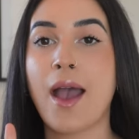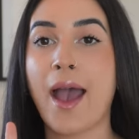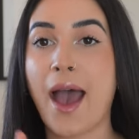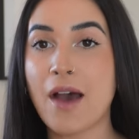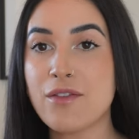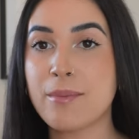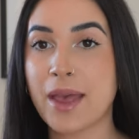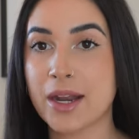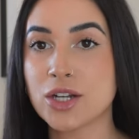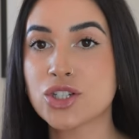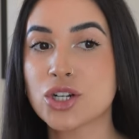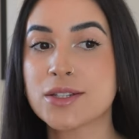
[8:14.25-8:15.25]
have a
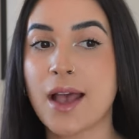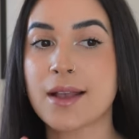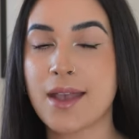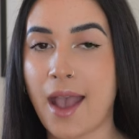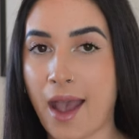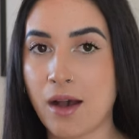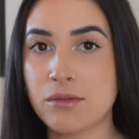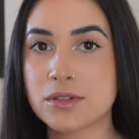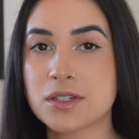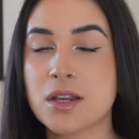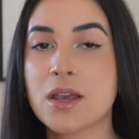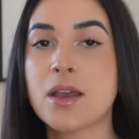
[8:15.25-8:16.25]
manager's
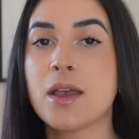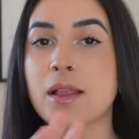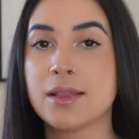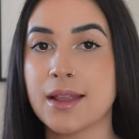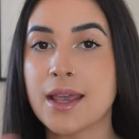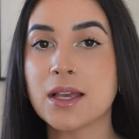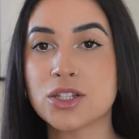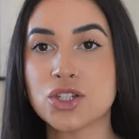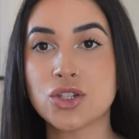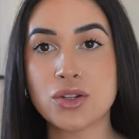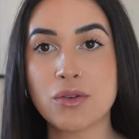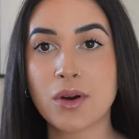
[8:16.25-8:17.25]
account
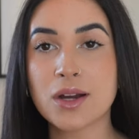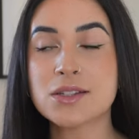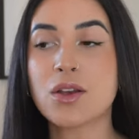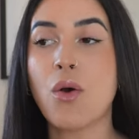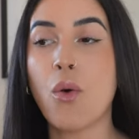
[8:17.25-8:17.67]
linked to yours,